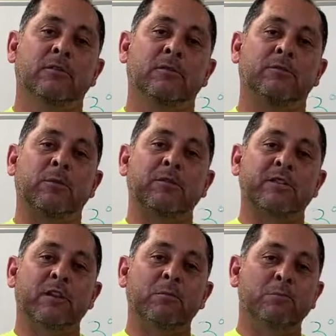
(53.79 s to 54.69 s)
from the
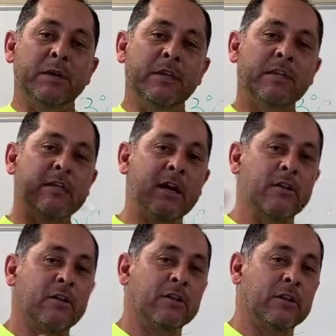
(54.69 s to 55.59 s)
sun beating
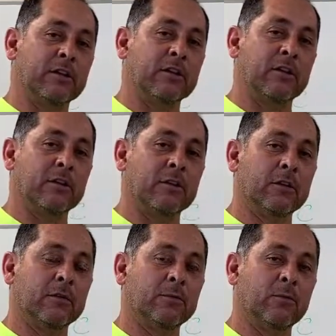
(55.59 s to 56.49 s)
down on
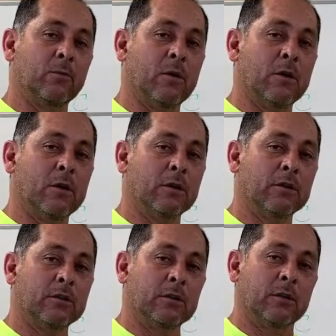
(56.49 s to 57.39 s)
the wall
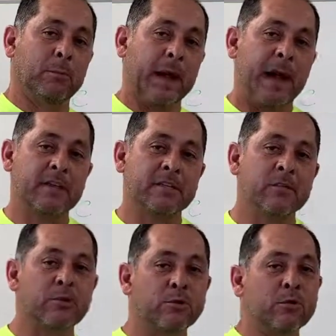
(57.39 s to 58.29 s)
and passing
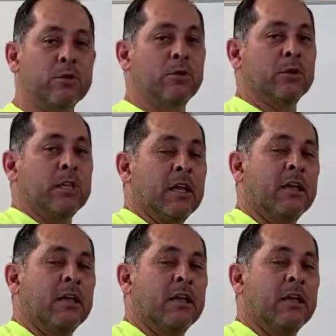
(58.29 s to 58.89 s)
through and